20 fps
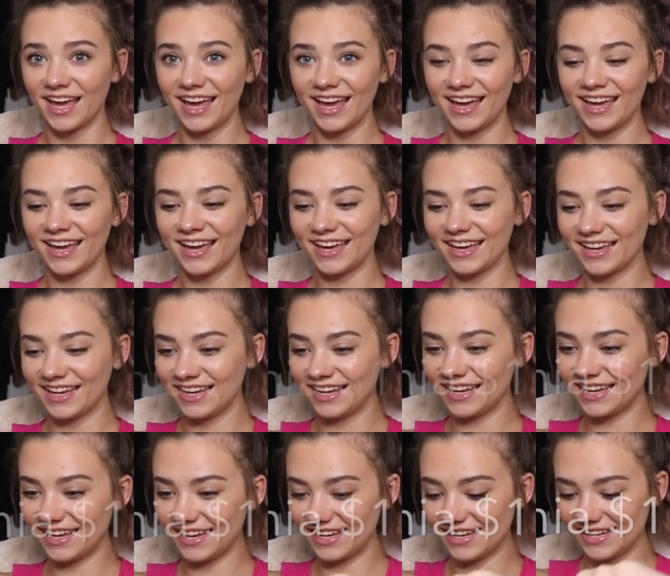It
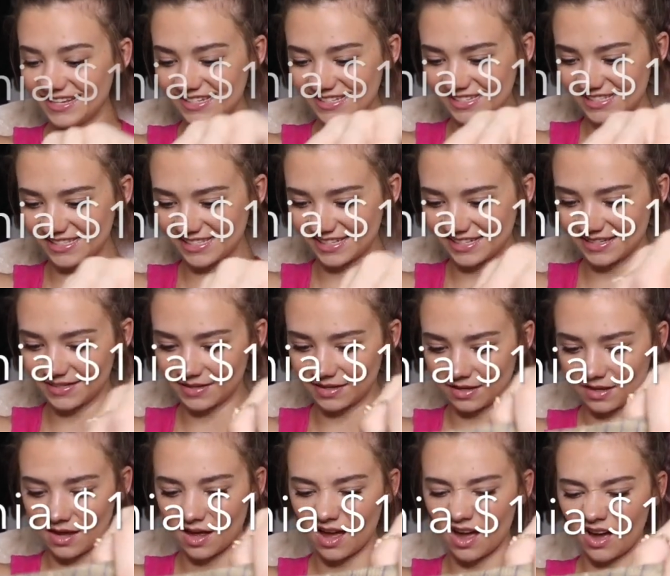is!
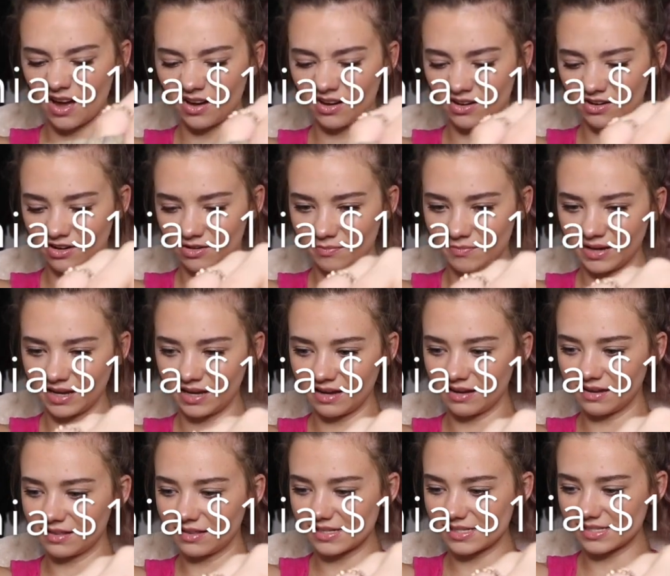Oh
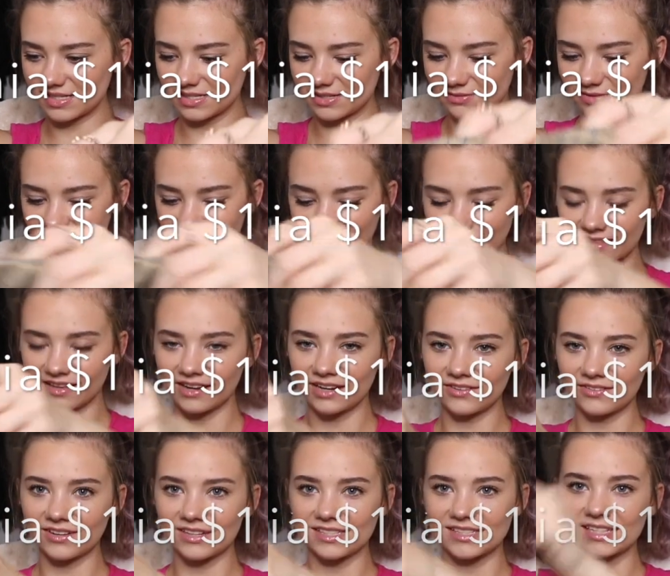man, this isn't what I thought
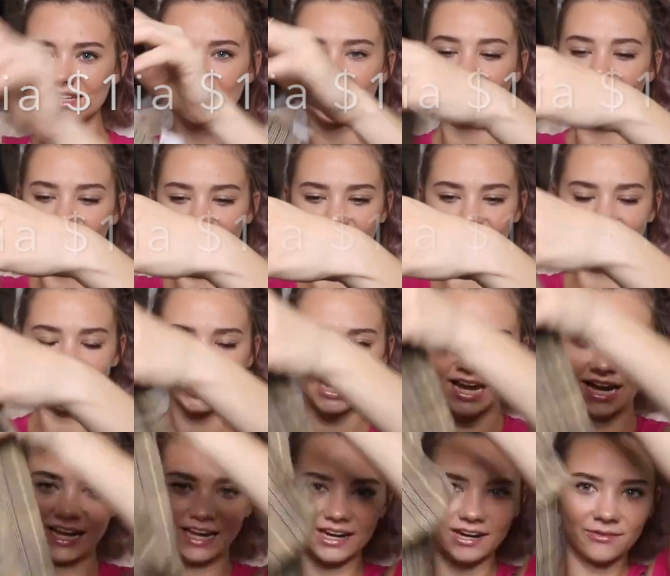it was.
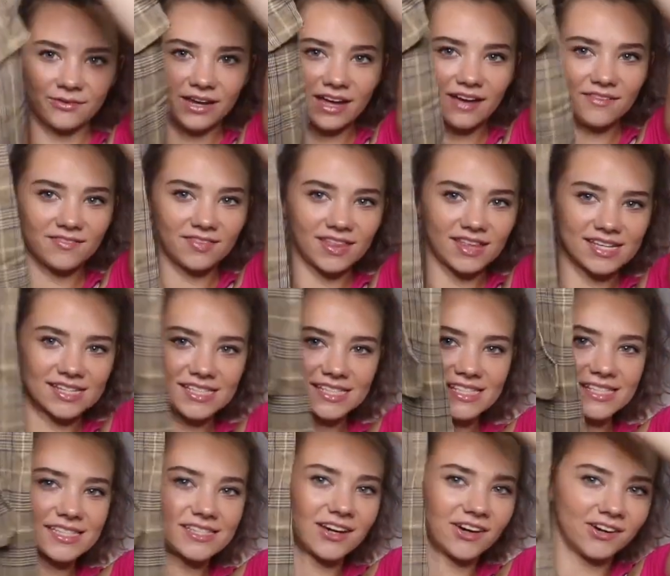Okay, here we have this
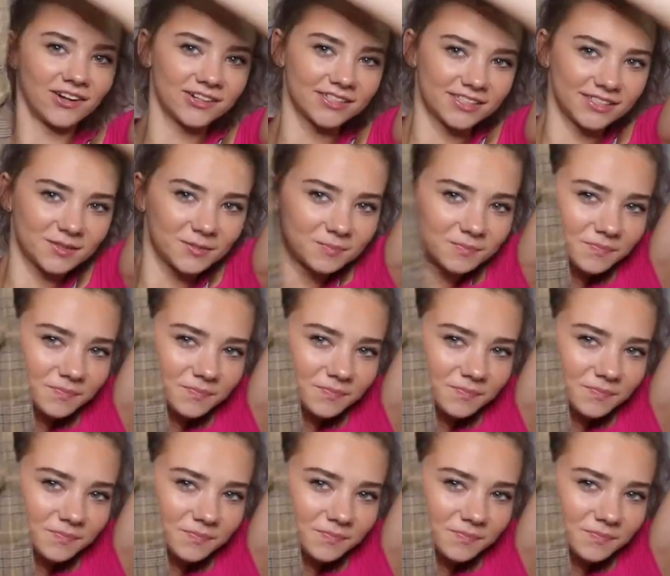skirt.